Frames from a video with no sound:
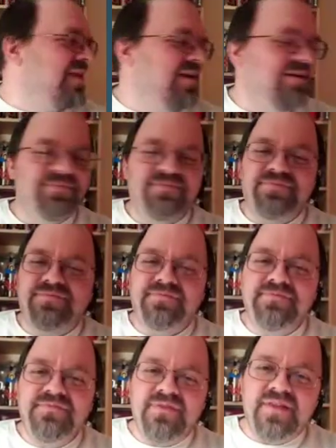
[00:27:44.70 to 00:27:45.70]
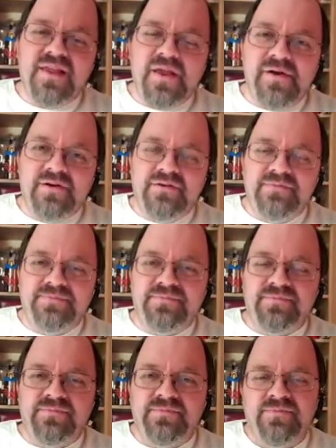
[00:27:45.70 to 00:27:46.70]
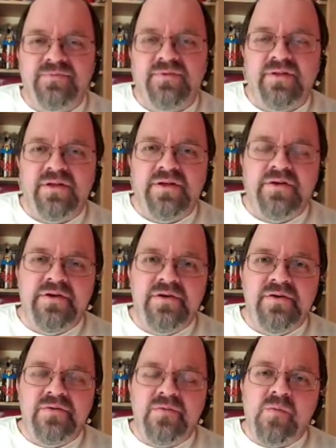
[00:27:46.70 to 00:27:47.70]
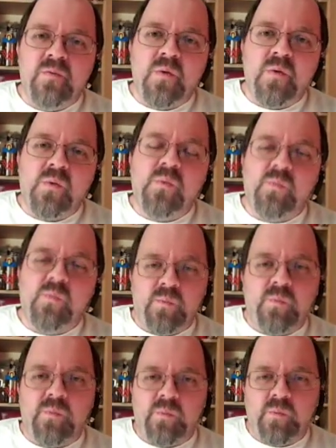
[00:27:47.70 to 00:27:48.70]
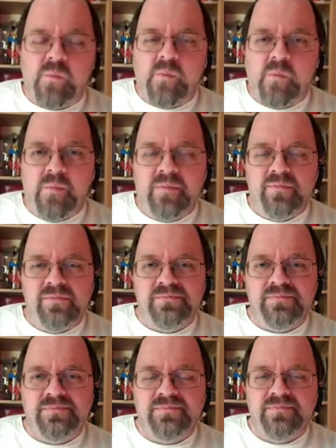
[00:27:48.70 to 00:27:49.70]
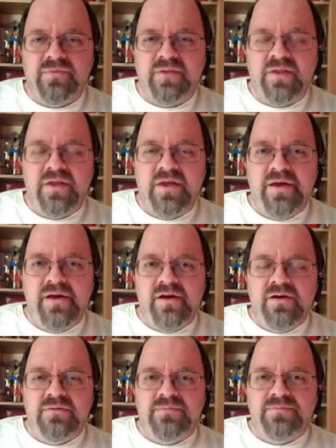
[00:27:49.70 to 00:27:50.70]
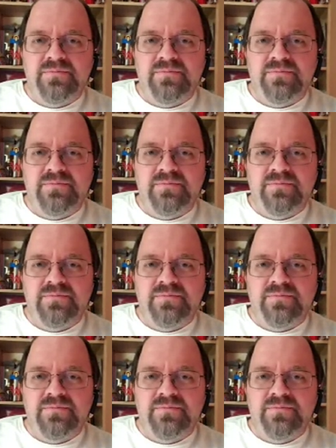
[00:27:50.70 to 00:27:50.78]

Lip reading: No words are spoken by the person on screen.